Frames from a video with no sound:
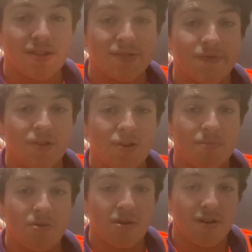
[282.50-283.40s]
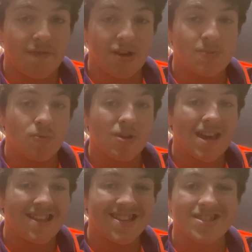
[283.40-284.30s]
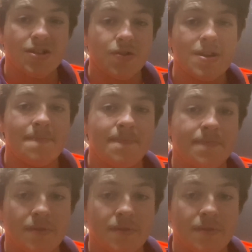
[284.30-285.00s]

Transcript: to follow my Facebook and Instagram